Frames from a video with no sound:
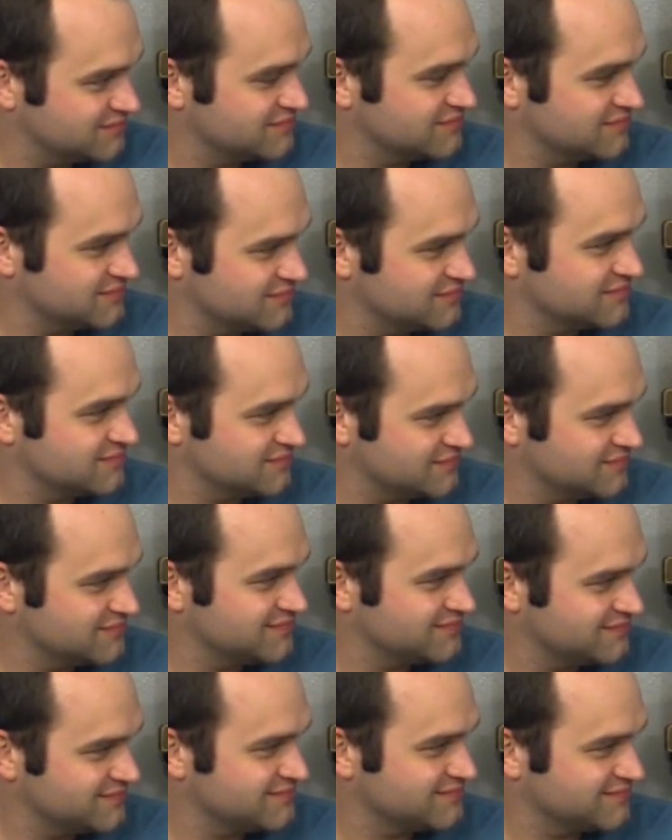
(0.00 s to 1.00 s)

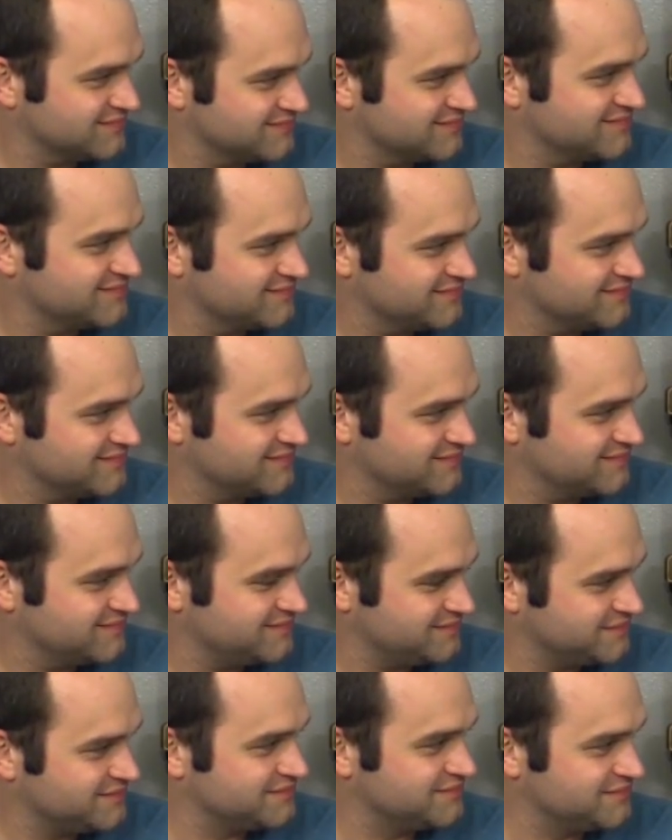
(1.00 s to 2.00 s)

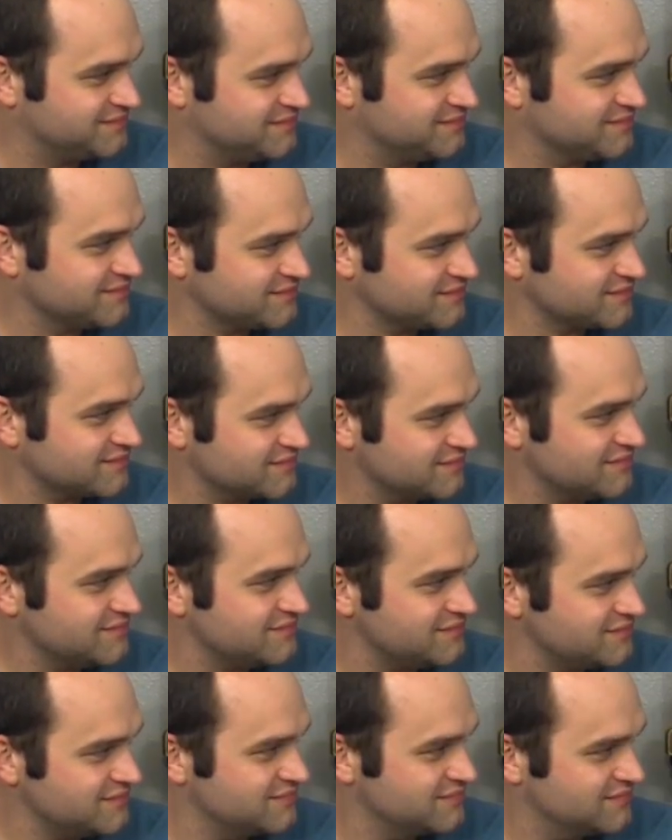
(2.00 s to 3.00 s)

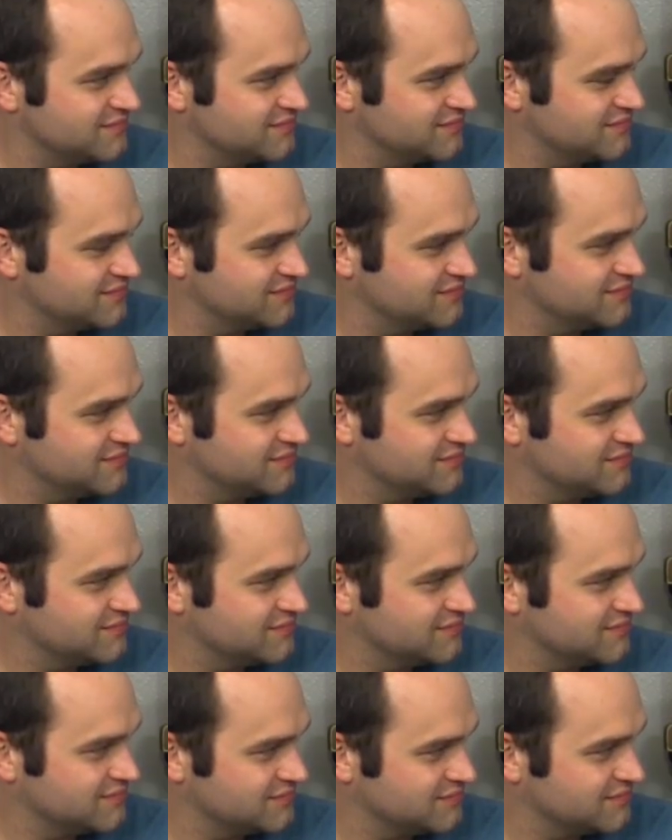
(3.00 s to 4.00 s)

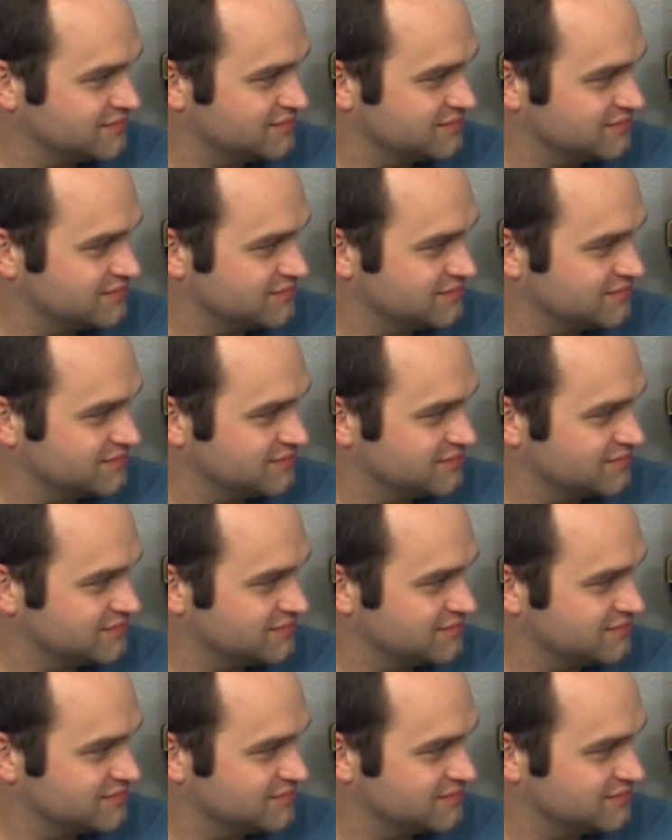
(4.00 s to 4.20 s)
The person shown says nothing.